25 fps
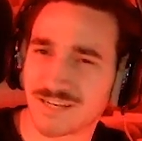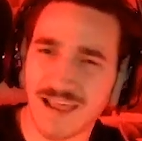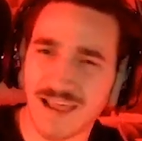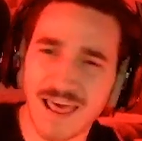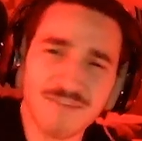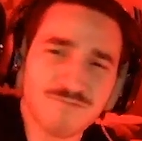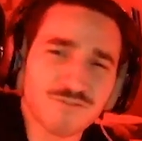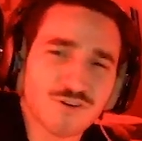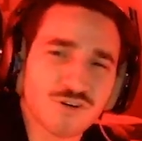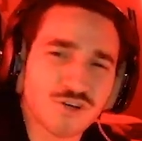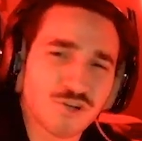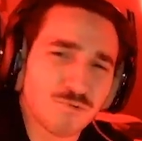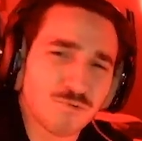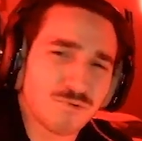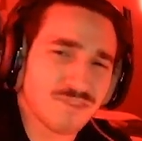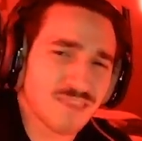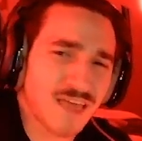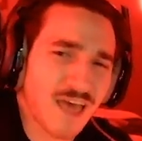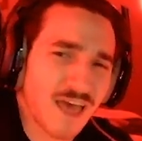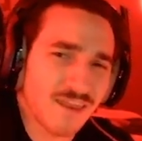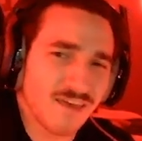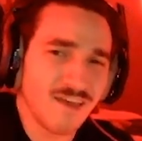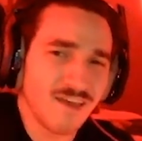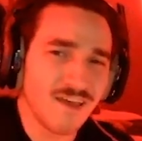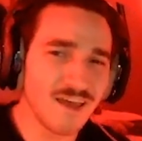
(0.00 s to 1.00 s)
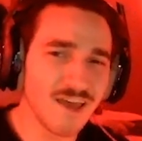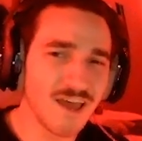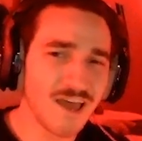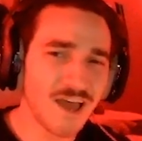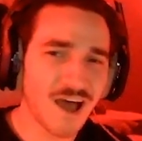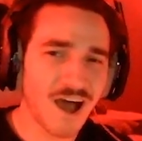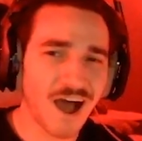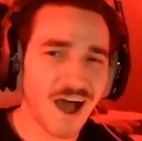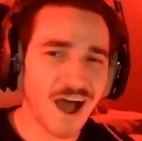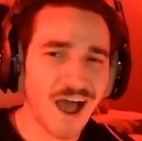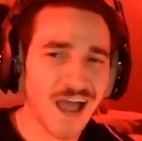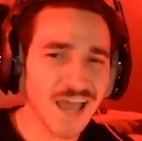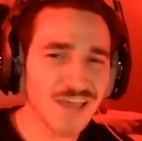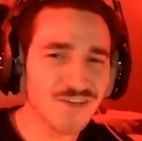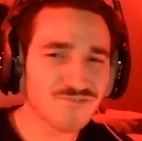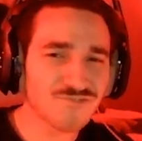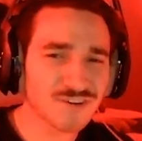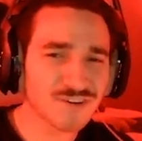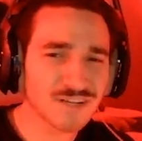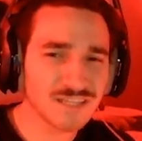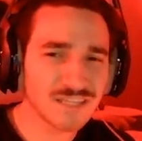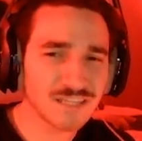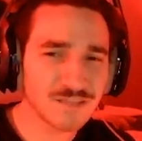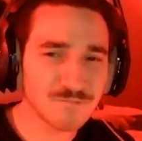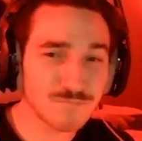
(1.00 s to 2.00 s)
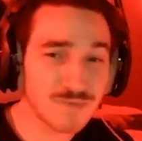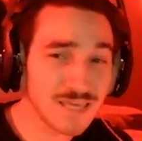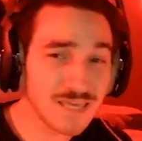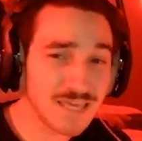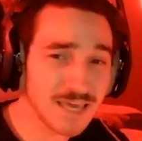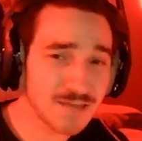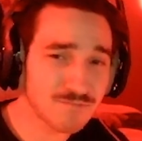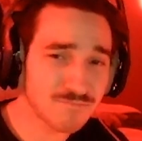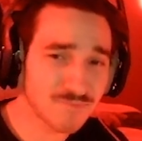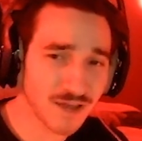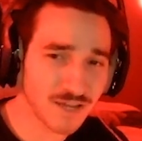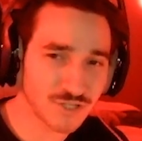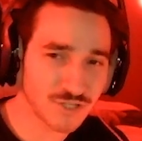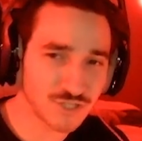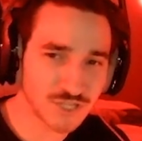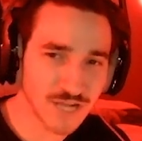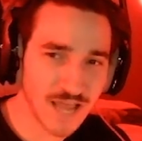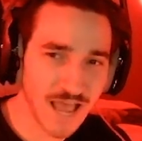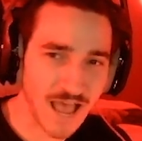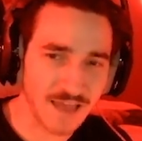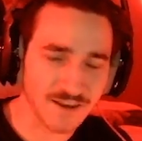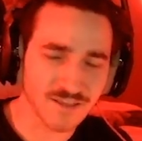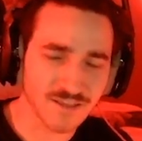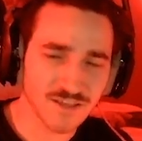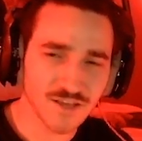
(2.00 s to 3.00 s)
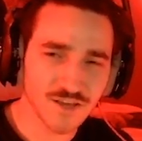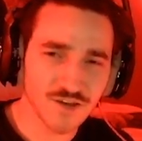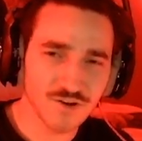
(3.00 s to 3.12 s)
Now, after doing that, I really, me and my chat,